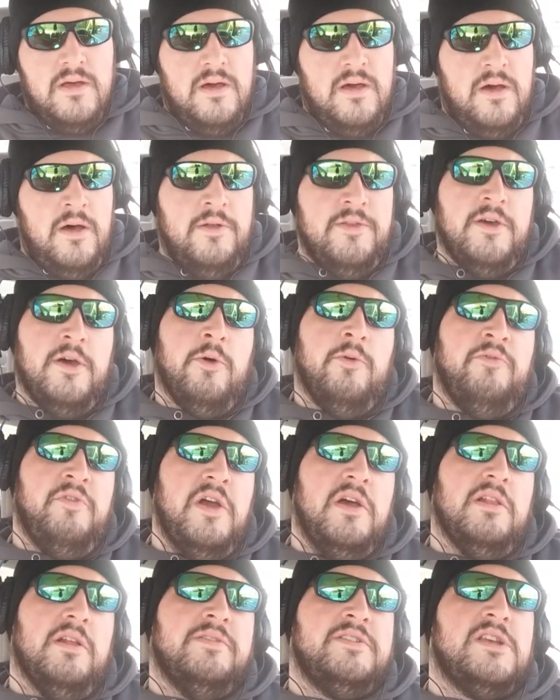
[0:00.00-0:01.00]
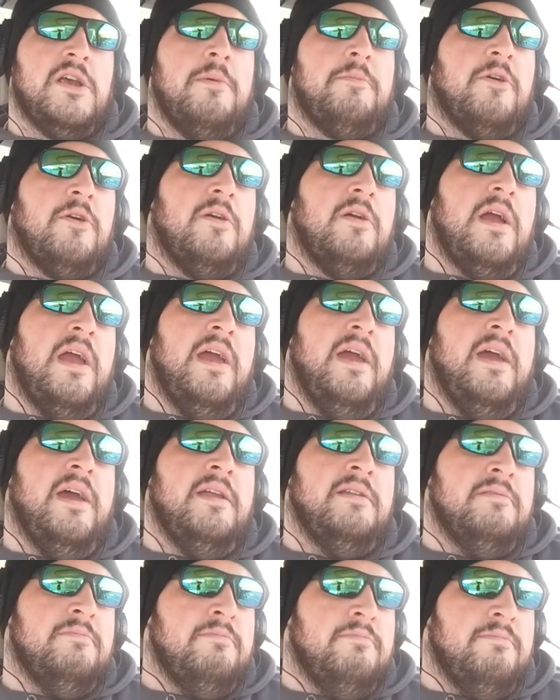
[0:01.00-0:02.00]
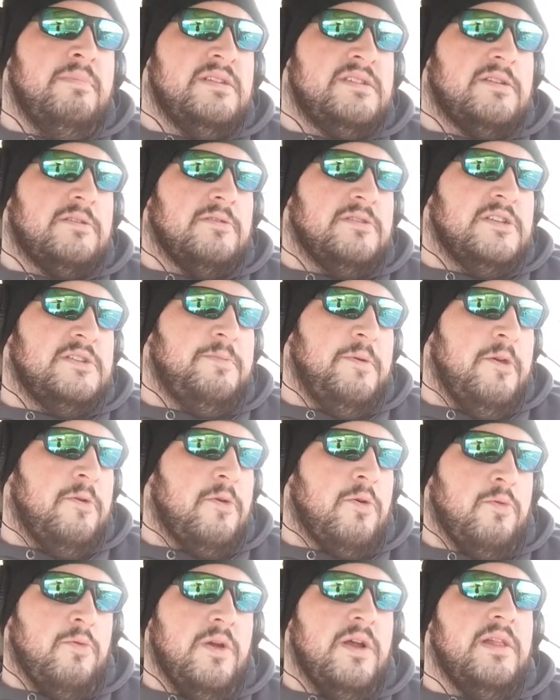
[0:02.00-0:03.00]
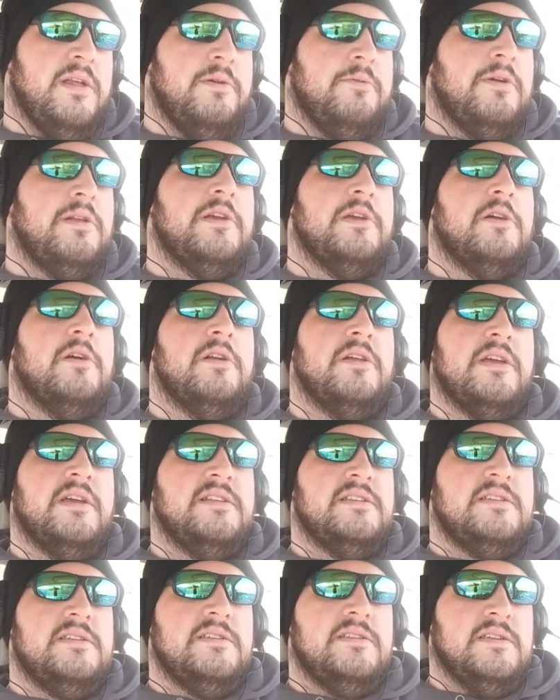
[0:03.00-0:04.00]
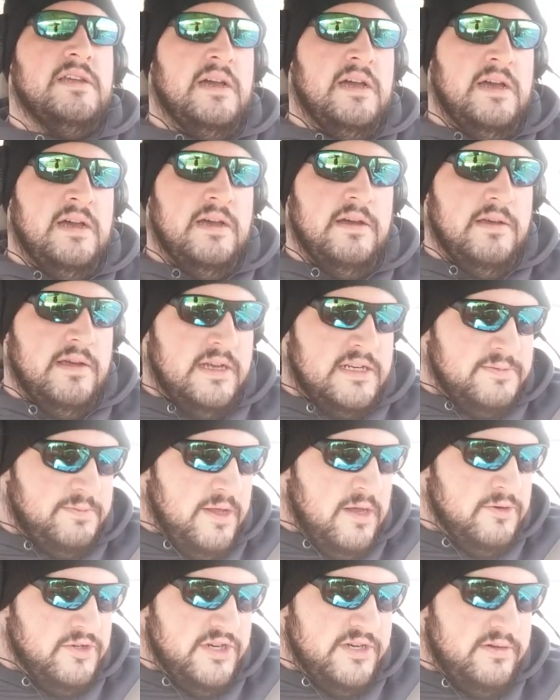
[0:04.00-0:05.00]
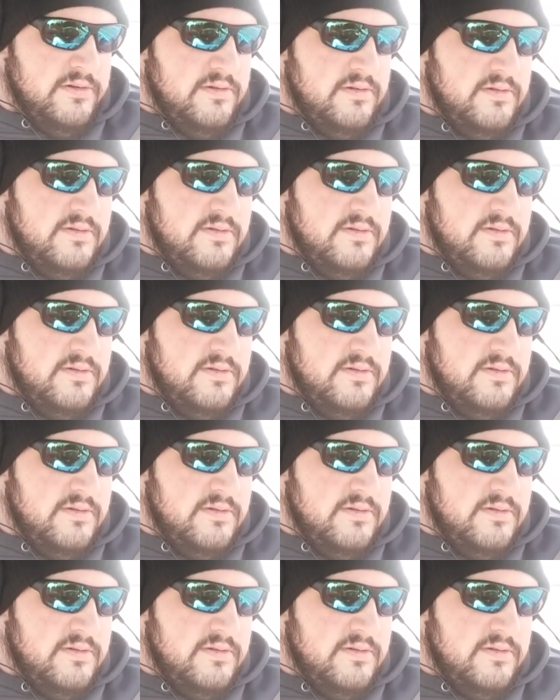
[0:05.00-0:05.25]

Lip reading: Although Veil of Summer and Mystical Dispute are really, really good against Explosion.